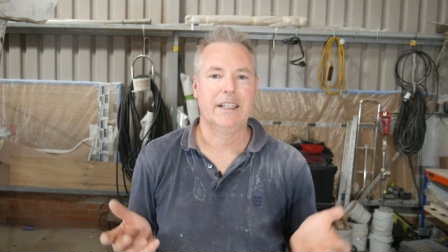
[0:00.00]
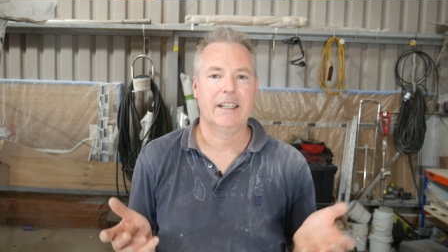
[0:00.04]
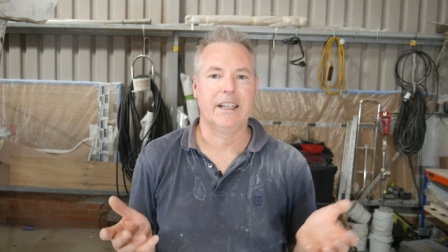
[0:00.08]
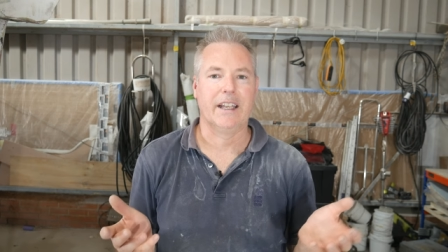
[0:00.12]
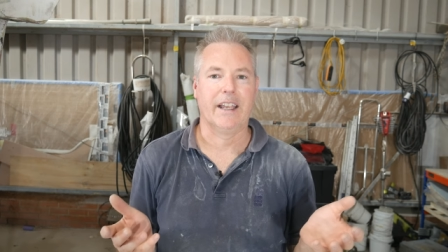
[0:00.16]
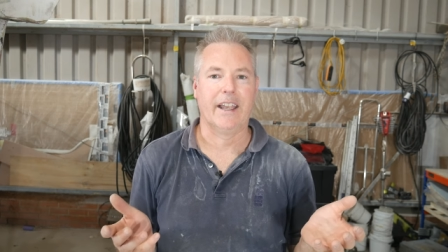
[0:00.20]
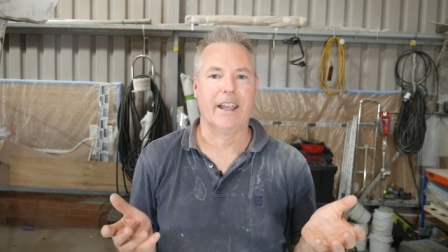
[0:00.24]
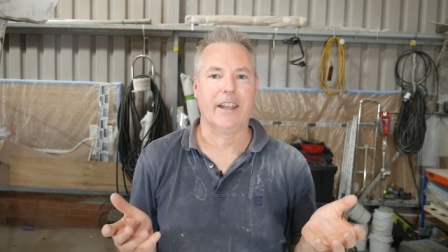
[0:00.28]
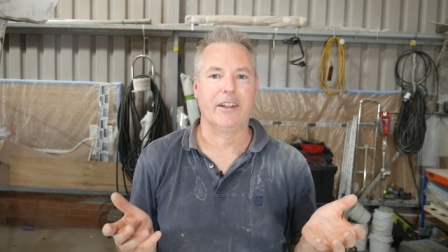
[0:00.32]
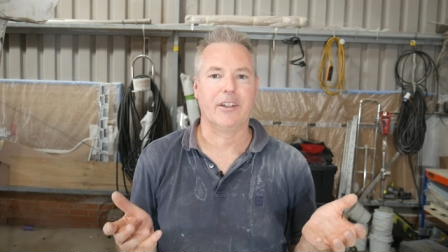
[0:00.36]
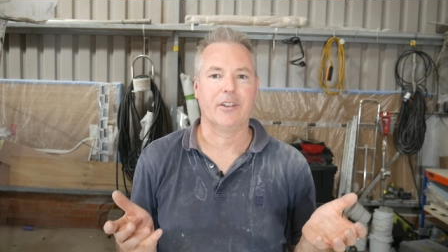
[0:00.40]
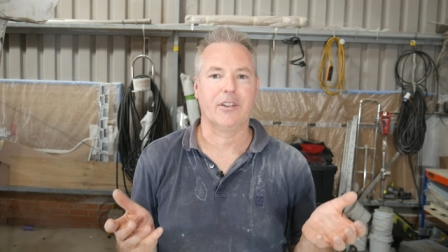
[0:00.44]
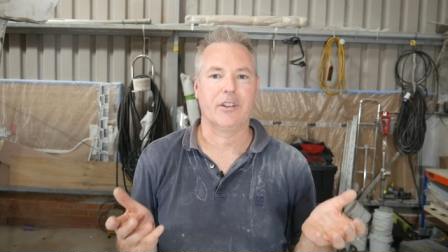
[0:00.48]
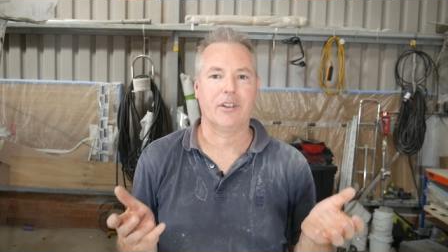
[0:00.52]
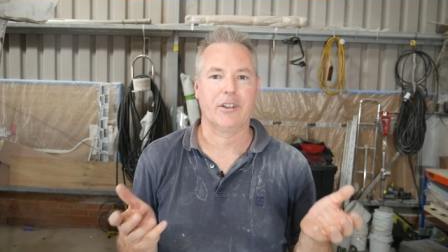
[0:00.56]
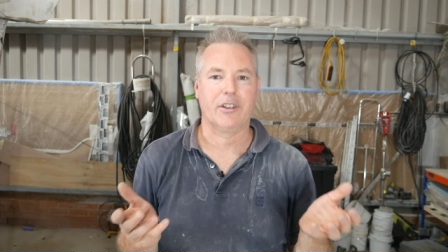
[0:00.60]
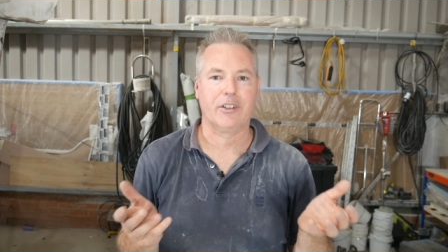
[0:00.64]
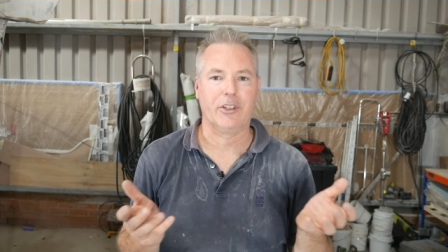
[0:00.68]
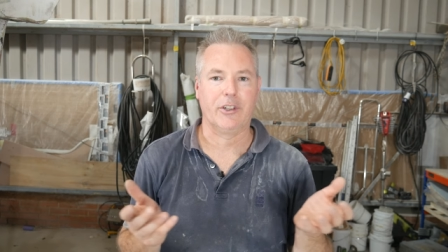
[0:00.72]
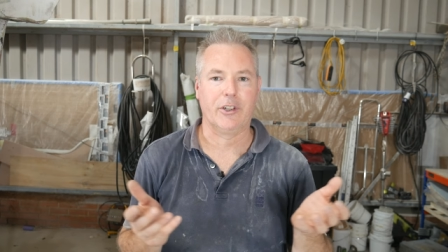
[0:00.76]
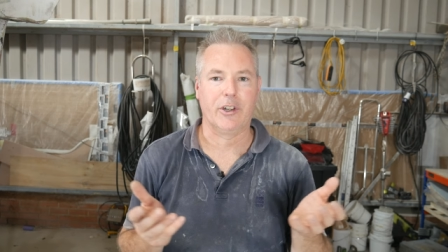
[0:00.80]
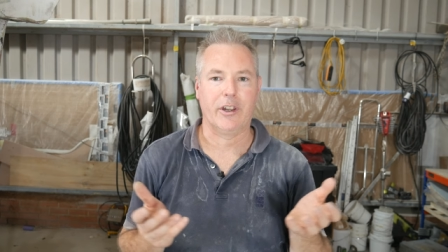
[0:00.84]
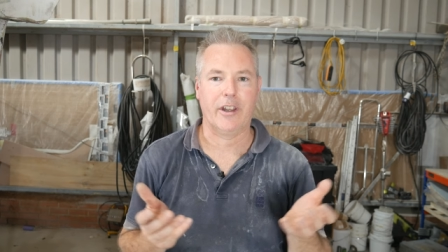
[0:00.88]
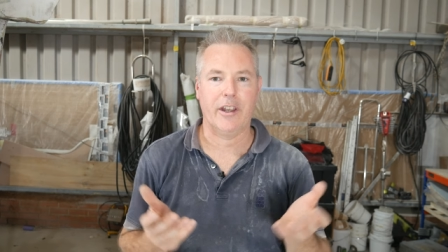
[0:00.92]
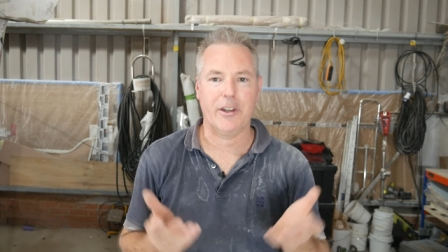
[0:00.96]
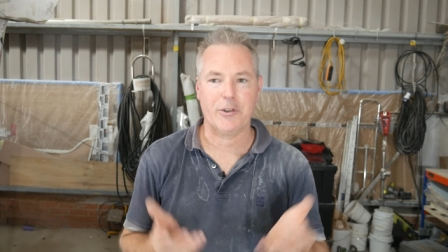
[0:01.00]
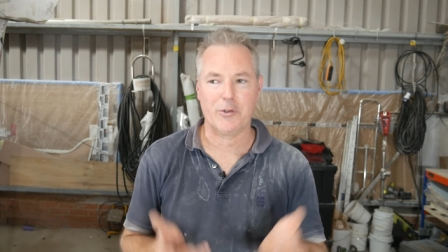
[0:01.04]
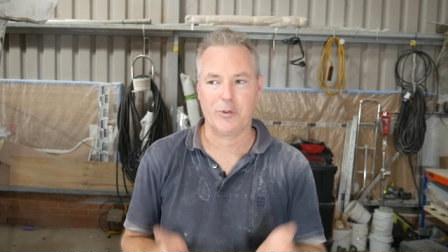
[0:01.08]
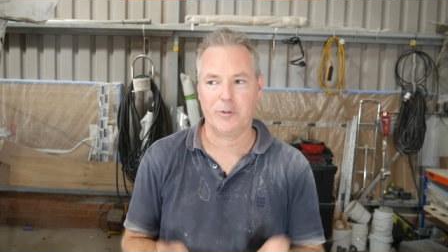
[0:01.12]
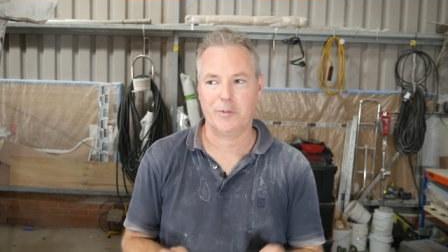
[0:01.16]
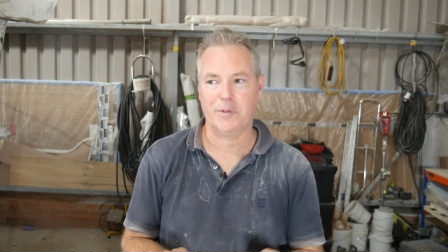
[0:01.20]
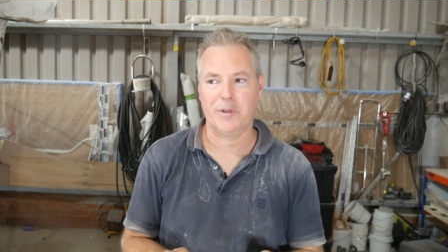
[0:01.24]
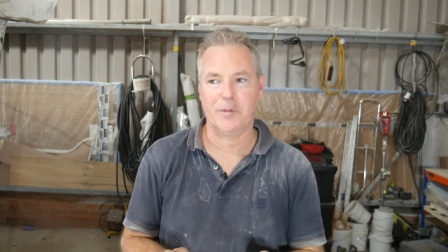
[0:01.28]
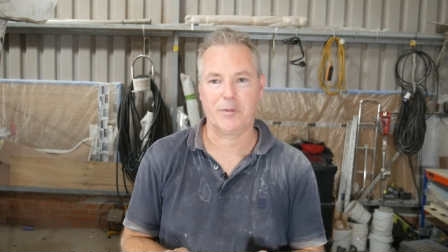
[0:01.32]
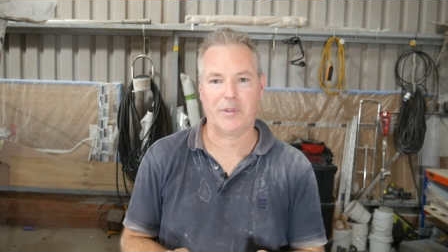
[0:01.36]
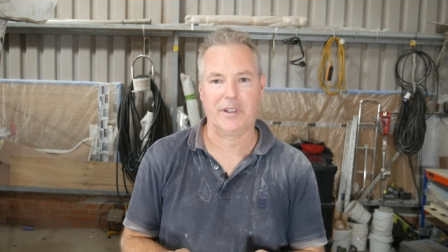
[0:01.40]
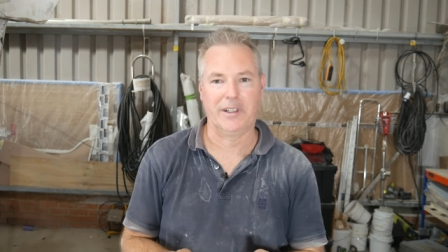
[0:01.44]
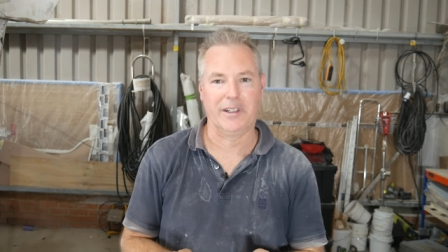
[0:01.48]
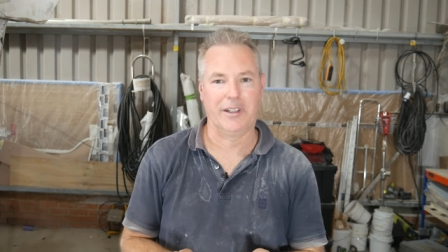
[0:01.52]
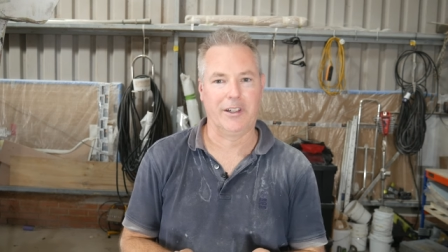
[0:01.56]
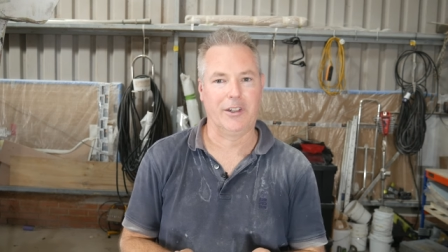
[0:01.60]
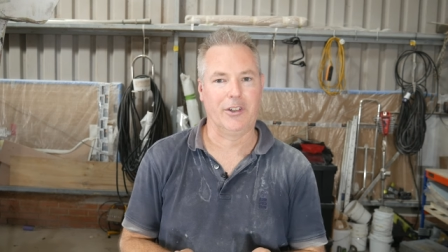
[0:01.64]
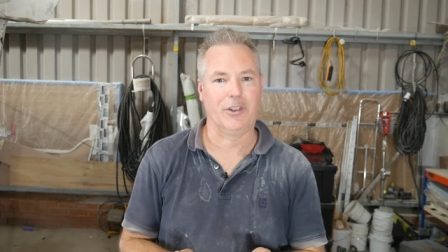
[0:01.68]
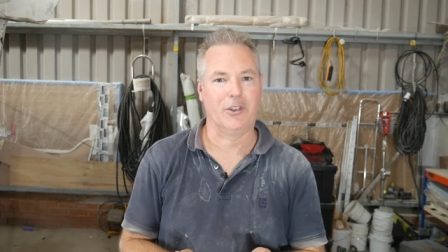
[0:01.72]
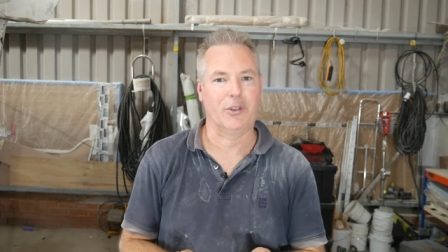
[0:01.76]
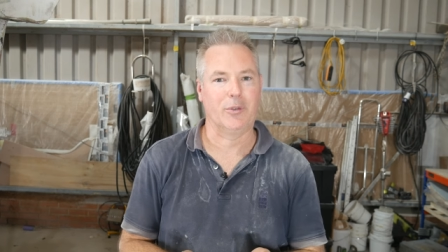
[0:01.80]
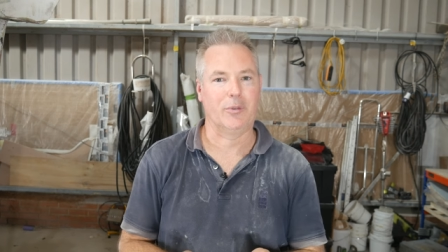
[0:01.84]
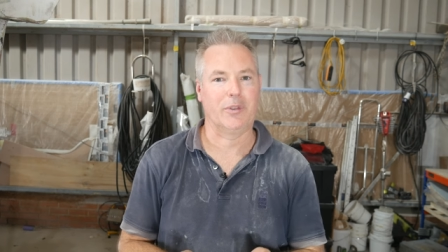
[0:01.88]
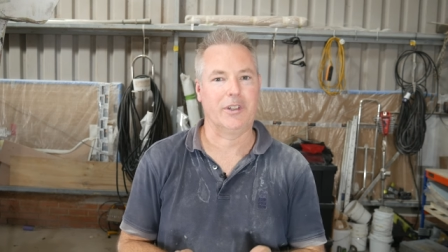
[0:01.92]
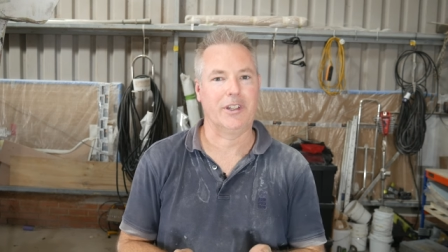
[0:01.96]
and, you know, one hundred fifty
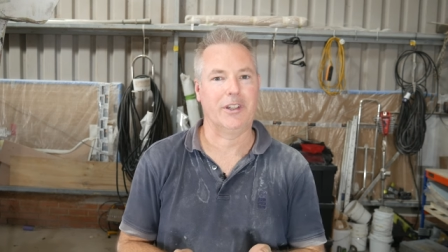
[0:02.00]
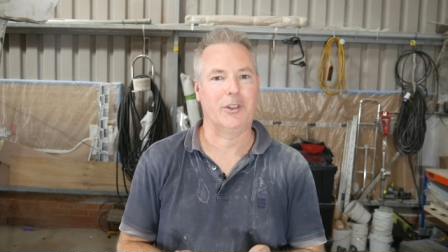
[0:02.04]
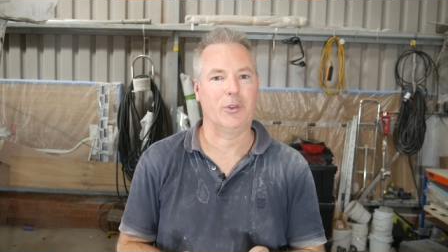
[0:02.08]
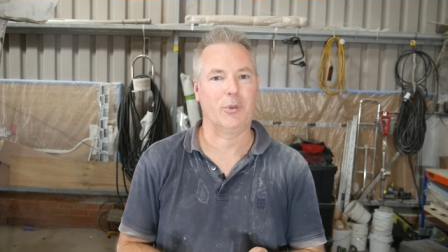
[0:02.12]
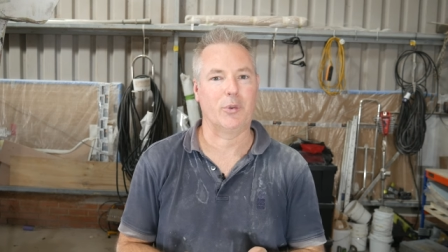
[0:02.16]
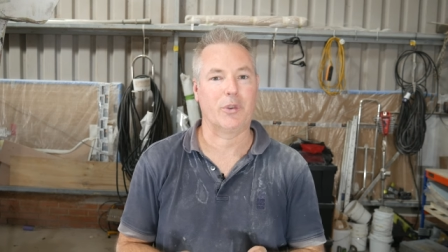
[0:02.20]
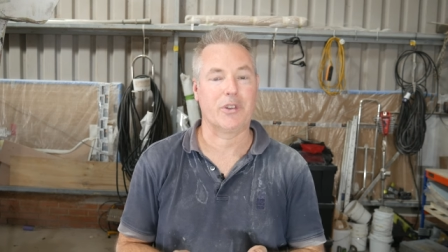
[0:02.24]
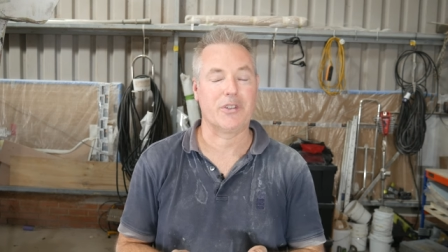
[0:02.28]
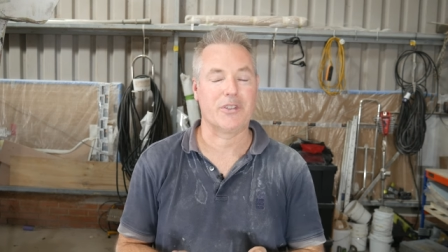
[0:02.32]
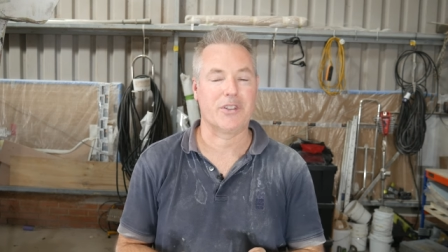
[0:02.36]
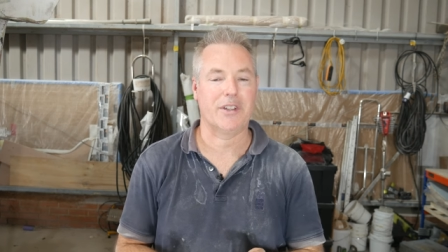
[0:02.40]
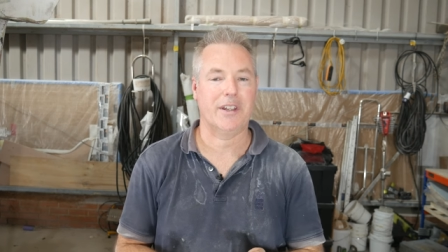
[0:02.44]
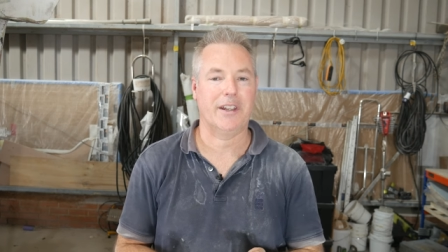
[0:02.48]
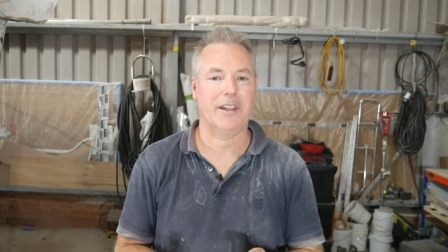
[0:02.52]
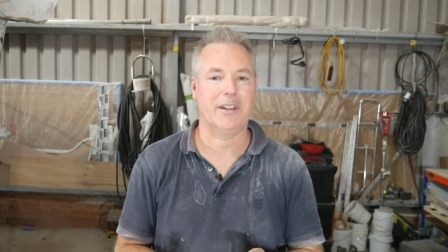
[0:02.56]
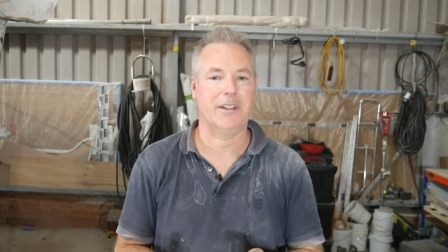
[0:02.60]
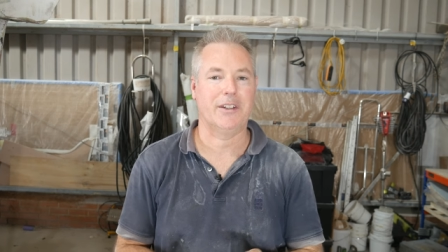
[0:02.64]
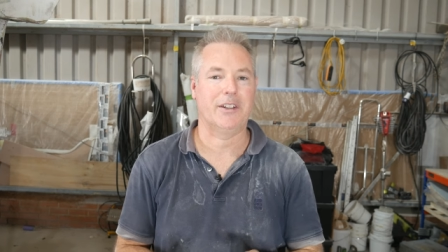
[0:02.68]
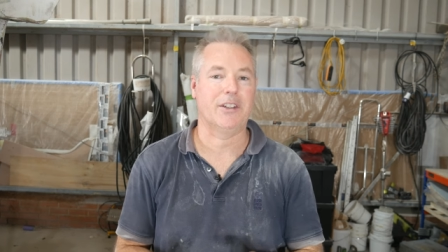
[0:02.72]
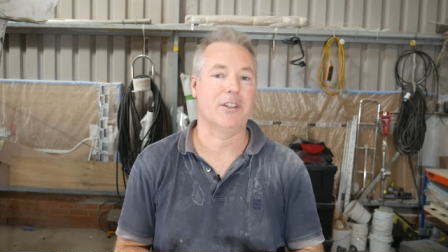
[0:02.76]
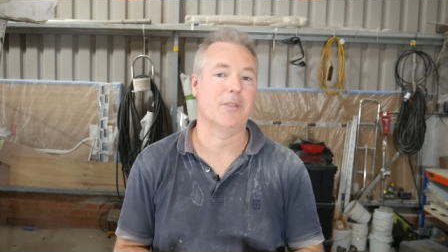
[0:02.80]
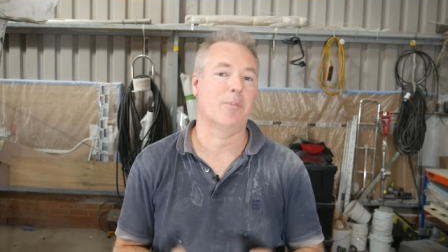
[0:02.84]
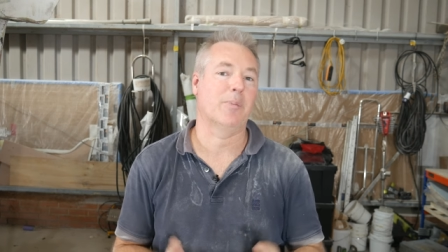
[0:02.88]
litres of diesel contained in